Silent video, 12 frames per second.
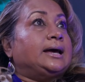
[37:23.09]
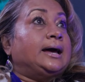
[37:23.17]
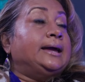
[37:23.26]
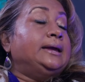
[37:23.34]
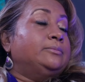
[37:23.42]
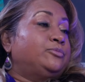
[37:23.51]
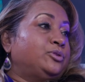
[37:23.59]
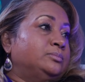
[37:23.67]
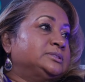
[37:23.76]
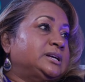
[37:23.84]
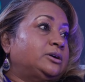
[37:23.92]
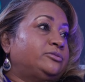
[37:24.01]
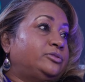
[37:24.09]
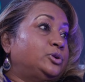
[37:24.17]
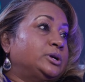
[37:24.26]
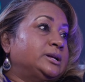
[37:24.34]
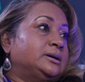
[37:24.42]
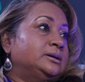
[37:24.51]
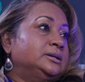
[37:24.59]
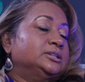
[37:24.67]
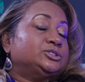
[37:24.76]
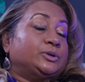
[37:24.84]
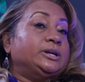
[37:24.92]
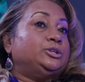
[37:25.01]
I am from South Florida.
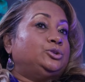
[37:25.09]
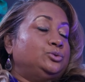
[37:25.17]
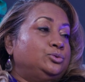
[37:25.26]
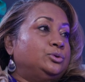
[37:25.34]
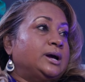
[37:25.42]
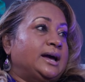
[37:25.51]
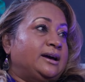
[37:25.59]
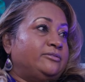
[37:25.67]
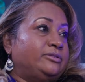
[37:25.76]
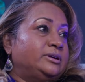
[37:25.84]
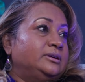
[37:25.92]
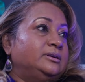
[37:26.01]
So I do have